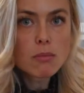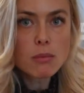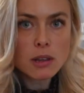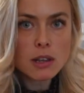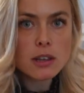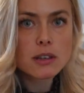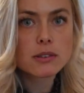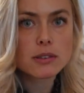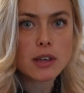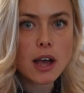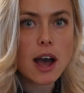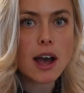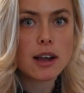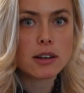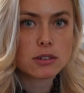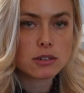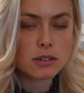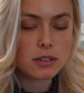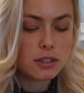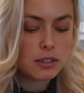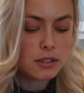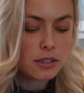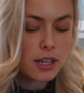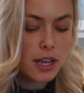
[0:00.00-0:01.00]
These
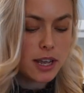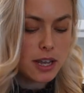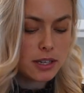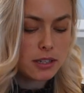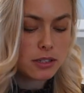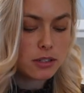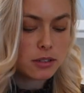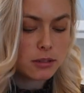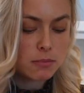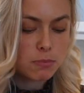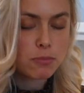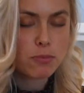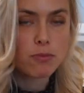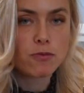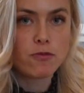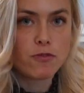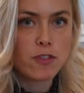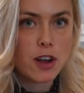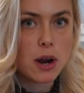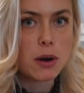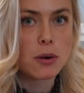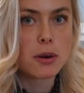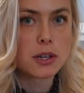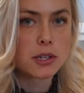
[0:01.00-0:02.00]
actually taste
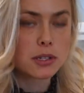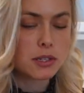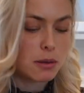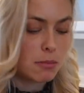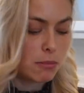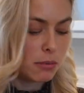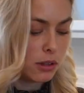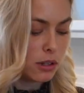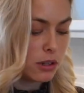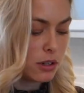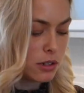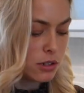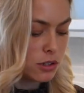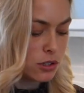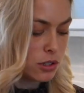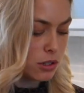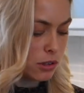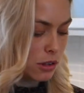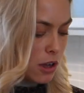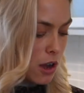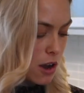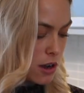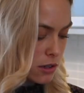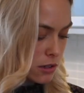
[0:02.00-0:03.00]
very similar to
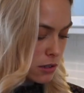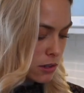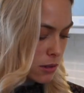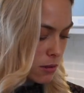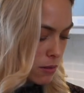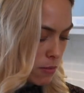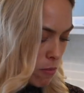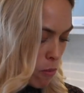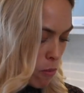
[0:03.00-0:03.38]
lox.